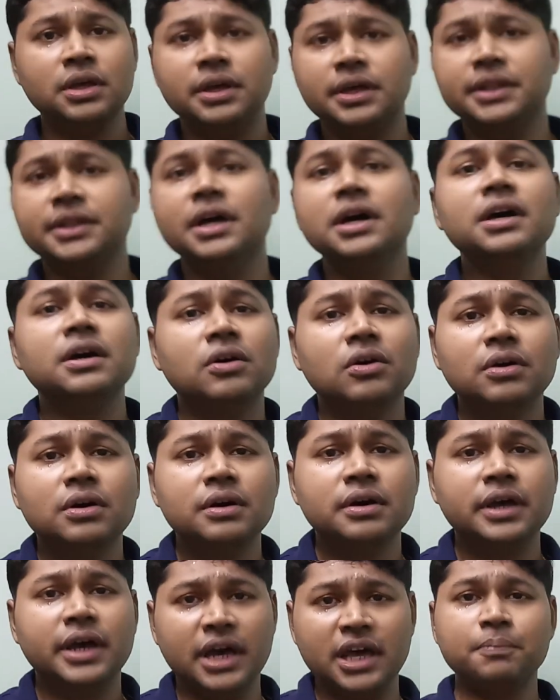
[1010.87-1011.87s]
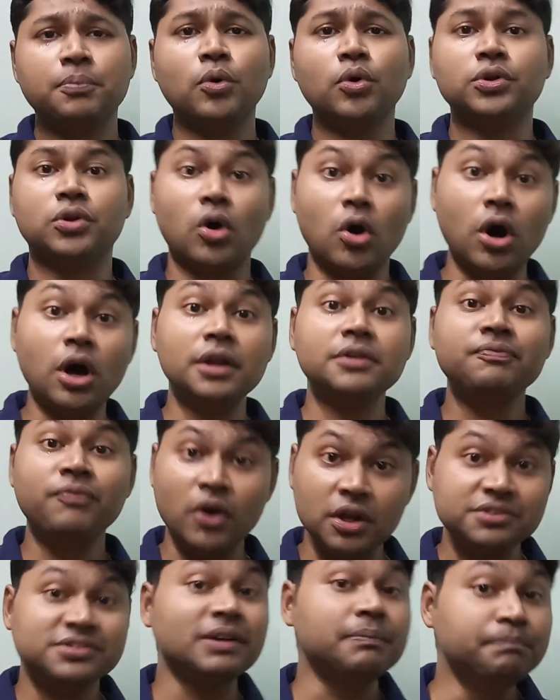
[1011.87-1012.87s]
in the airport, or
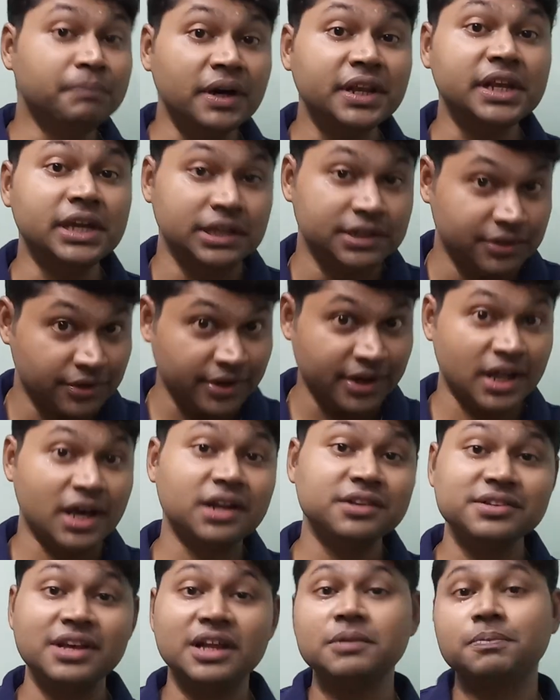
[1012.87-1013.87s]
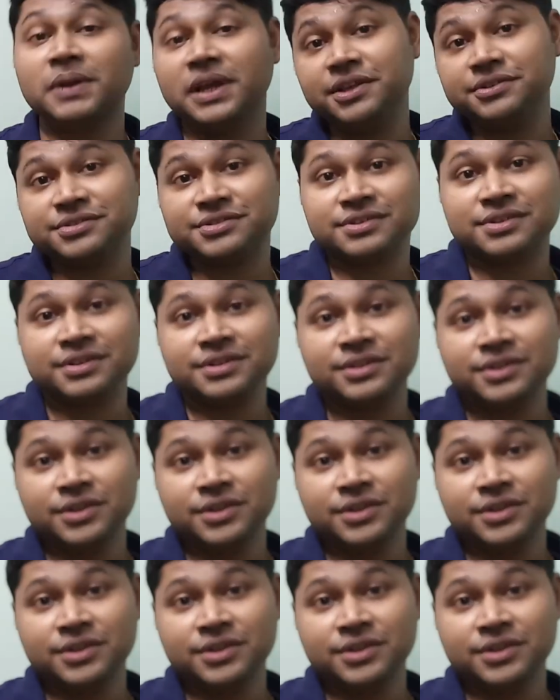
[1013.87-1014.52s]
for submarine, radars are placed.